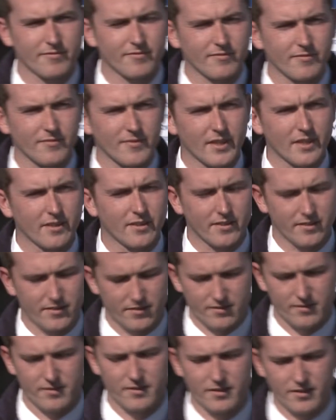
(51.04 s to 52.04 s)
out on the ground with
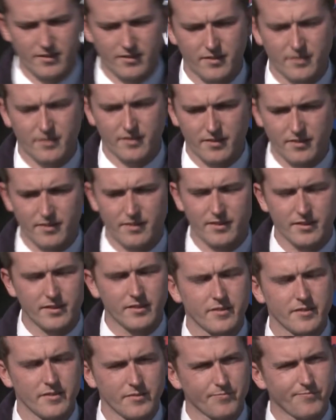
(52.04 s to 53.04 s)
these farmers. Your
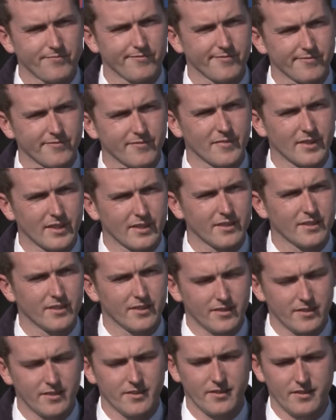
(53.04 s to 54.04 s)
area is here in the
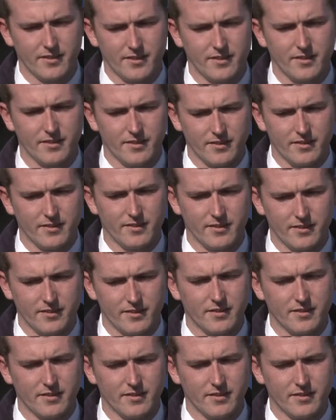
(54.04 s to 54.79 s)
southeast. So,